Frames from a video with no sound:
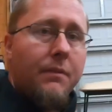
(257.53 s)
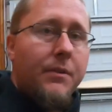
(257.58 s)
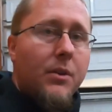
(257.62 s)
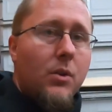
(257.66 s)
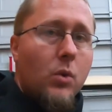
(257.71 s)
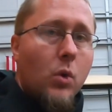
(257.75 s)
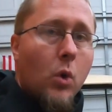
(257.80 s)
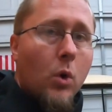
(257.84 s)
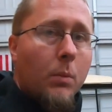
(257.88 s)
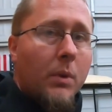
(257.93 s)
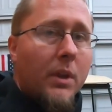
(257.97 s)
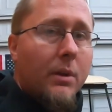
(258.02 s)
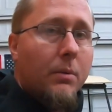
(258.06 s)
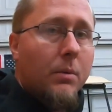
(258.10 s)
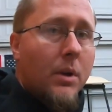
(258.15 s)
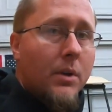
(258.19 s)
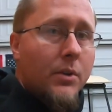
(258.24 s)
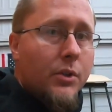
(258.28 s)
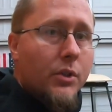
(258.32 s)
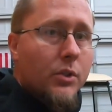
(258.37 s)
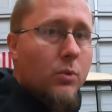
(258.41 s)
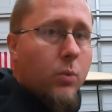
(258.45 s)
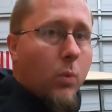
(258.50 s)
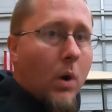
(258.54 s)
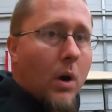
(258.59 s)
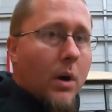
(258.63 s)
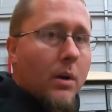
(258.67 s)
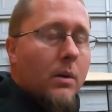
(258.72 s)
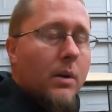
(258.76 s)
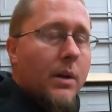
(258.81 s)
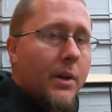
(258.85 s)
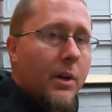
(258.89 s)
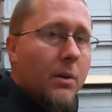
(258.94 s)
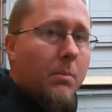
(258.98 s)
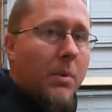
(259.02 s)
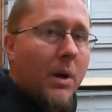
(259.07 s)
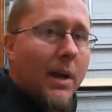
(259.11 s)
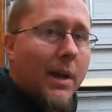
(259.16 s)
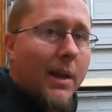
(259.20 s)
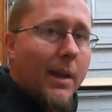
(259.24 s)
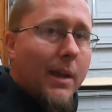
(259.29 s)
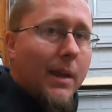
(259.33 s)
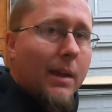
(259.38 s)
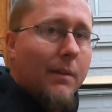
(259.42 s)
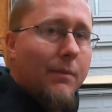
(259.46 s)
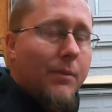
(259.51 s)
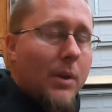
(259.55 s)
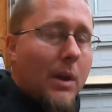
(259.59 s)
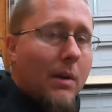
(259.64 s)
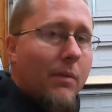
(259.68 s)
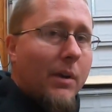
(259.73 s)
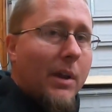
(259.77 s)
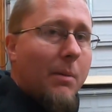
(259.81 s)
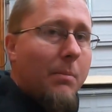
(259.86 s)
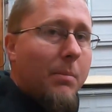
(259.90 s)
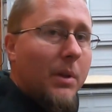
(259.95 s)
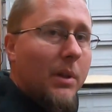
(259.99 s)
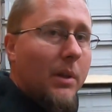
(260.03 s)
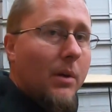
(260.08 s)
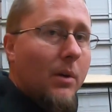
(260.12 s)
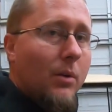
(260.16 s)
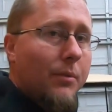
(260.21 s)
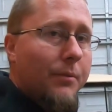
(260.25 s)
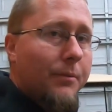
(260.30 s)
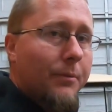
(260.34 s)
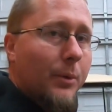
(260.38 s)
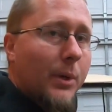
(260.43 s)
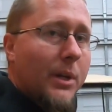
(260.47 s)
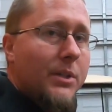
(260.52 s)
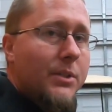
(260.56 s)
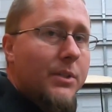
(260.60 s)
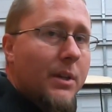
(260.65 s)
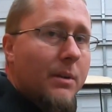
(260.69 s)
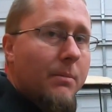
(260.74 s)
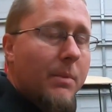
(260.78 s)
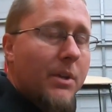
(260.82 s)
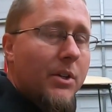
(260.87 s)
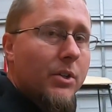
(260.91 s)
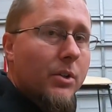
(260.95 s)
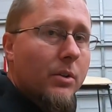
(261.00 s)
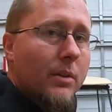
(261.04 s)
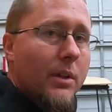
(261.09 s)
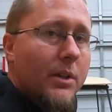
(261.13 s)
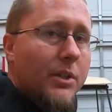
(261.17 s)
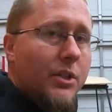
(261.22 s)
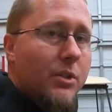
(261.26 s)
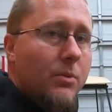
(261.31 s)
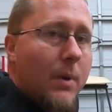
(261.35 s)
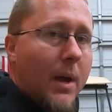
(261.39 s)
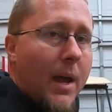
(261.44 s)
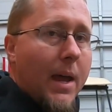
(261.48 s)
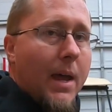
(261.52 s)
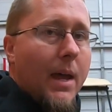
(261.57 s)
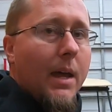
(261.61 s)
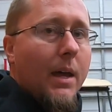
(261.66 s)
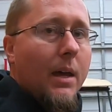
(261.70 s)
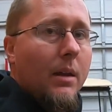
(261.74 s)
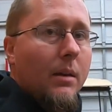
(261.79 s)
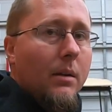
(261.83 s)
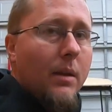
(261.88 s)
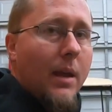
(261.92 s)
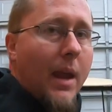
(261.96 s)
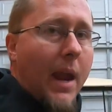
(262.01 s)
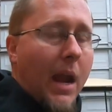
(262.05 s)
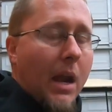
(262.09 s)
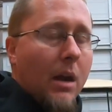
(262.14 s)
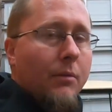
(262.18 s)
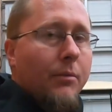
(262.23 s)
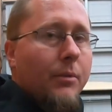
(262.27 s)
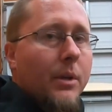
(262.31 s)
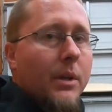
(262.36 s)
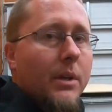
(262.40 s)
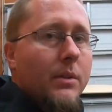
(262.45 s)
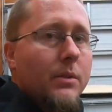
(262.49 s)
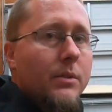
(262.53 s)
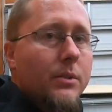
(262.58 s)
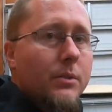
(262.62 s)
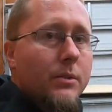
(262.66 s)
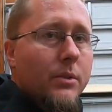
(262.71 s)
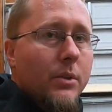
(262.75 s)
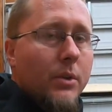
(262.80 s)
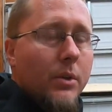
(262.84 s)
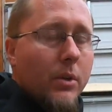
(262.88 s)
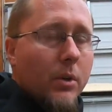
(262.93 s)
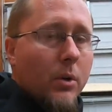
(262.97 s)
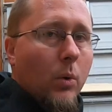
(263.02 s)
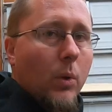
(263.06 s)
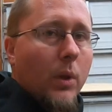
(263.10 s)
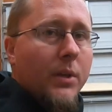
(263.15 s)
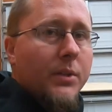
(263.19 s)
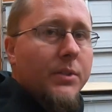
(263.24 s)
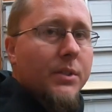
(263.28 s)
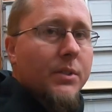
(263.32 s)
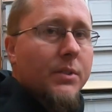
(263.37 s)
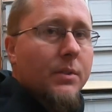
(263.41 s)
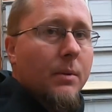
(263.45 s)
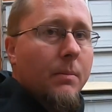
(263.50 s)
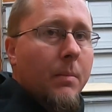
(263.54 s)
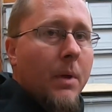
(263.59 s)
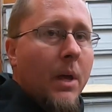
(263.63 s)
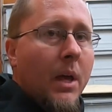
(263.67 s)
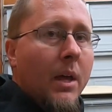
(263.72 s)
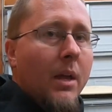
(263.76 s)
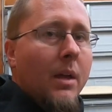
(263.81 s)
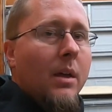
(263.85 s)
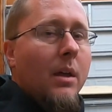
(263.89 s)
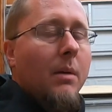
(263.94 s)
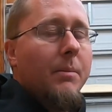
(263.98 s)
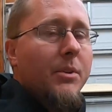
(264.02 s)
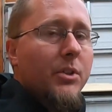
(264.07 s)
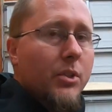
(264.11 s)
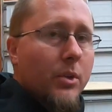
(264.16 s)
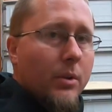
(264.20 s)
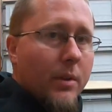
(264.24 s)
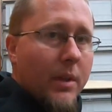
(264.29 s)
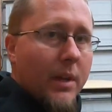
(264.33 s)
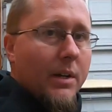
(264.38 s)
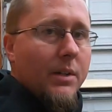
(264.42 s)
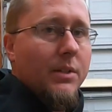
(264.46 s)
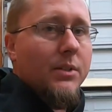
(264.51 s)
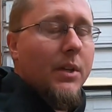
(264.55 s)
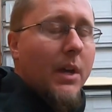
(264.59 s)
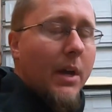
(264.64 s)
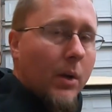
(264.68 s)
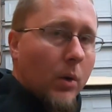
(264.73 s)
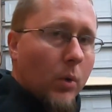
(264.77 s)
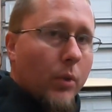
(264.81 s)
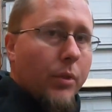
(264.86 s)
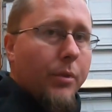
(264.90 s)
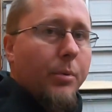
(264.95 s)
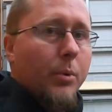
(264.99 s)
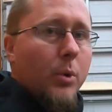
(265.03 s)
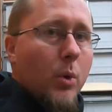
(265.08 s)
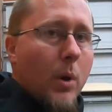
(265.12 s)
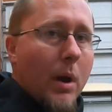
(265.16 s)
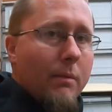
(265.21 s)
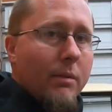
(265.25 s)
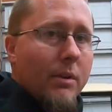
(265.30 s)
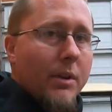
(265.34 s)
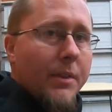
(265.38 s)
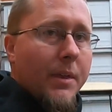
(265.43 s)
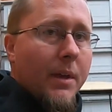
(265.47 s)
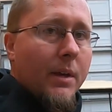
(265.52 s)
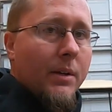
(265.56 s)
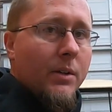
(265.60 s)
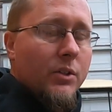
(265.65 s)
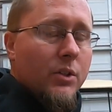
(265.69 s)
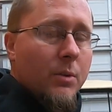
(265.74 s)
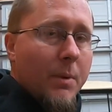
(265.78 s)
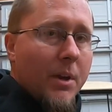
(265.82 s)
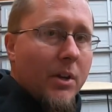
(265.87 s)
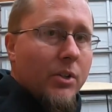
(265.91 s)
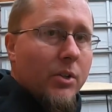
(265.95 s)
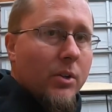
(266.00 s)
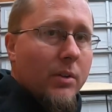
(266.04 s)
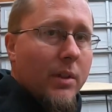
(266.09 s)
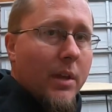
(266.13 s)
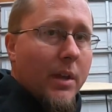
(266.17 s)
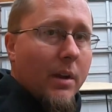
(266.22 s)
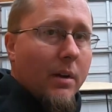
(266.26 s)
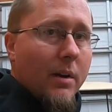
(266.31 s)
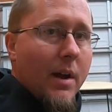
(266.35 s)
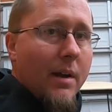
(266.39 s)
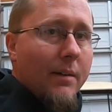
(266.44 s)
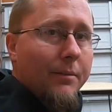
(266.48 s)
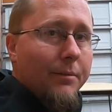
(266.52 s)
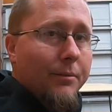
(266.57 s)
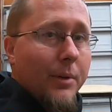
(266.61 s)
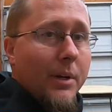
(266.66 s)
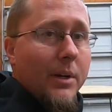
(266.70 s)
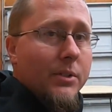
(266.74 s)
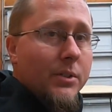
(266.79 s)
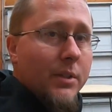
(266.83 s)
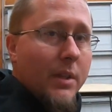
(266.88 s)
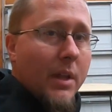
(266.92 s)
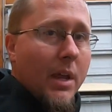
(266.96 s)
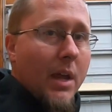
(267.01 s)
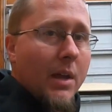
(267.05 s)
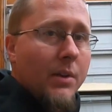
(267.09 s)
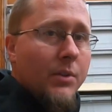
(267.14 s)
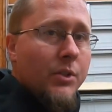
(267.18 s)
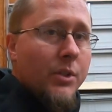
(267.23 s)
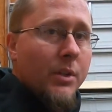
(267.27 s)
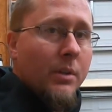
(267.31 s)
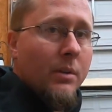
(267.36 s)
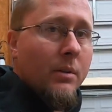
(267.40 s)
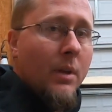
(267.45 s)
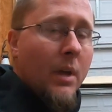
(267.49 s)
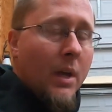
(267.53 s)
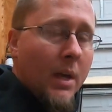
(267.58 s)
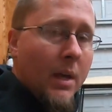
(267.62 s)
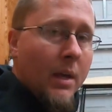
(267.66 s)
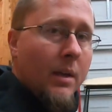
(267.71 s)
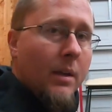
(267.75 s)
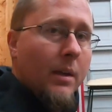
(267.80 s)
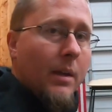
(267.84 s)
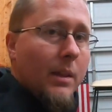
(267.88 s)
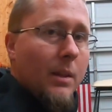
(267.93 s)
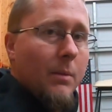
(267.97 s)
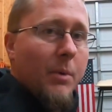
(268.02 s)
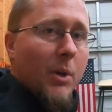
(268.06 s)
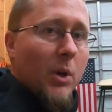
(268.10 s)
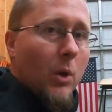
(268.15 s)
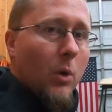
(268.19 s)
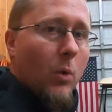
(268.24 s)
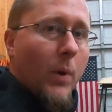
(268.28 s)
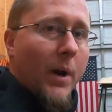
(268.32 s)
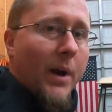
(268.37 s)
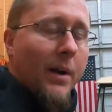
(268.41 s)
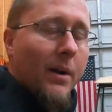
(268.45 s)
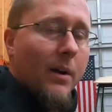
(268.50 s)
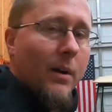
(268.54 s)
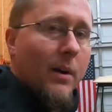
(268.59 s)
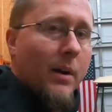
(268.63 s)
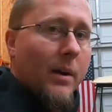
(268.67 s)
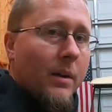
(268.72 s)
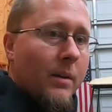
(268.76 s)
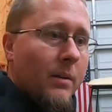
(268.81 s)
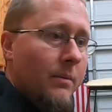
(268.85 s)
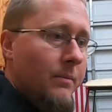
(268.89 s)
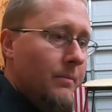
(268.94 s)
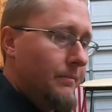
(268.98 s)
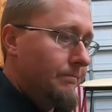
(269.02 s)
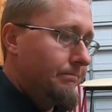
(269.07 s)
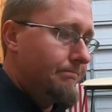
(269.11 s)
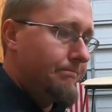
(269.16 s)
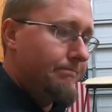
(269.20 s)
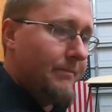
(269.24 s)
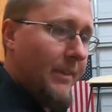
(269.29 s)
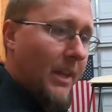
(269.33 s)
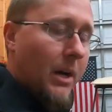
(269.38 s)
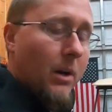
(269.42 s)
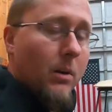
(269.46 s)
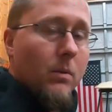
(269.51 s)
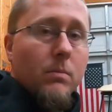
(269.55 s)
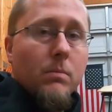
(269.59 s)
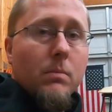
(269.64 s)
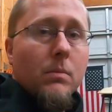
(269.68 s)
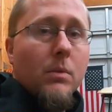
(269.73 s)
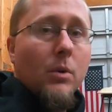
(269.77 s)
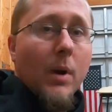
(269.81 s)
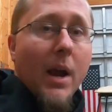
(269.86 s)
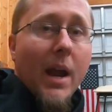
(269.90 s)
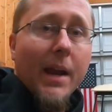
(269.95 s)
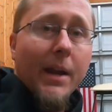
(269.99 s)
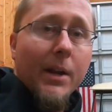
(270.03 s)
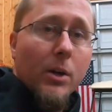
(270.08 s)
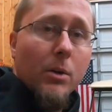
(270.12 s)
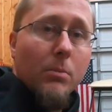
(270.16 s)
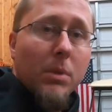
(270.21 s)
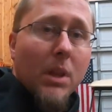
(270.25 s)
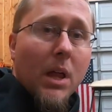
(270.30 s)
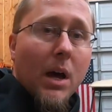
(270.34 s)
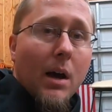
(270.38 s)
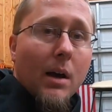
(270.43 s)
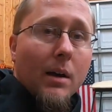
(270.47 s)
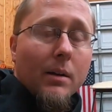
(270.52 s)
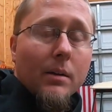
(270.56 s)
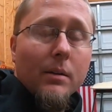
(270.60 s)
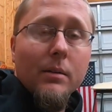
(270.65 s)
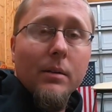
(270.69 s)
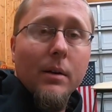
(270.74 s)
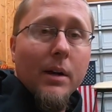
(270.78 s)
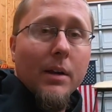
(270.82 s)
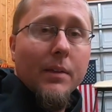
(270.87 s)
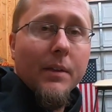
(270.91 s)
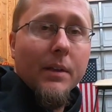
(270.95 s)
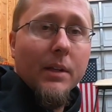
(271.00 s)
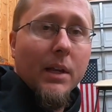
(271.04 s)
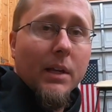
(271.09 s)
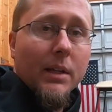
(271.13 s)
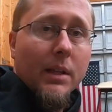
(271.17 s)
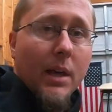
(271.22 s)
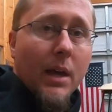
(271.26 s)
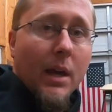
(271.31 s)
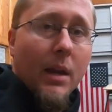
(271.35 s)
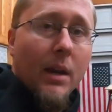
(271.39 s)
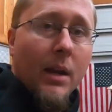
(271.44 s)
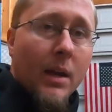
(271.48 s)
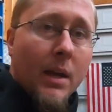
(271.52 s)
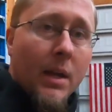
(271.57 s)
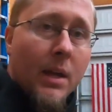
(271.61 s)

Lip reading: if you normally run just water in your bike, if you ever get below freezing, be sure that you add antifreeze to your cooling system. And be sure that it's cycled through everything just to make sure that you're not freezing the engine in the middle of winter and, you know, cracking your block or anything like that.